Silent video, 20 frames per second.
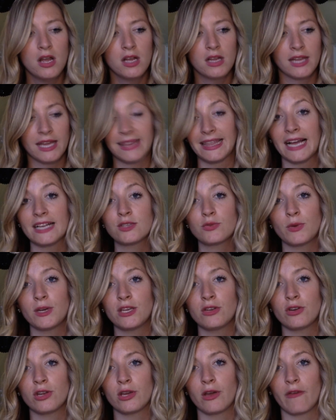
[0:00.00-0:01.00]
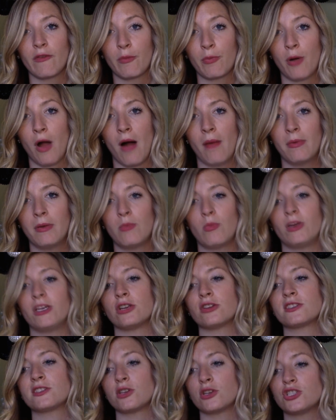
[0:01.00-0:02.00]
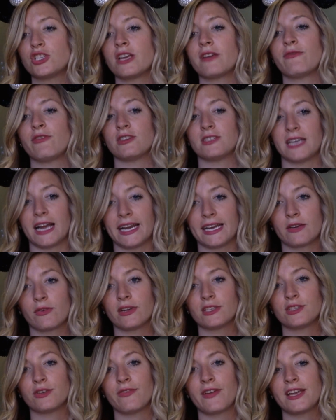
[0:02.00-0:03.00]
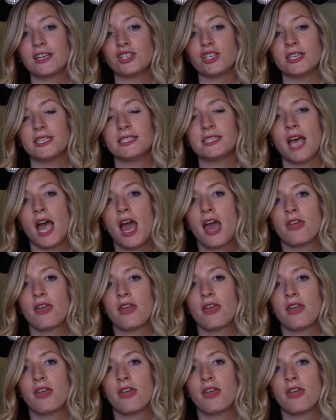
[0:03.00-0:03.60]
Like that's when you know you have a problem, when you're searching for dining reservations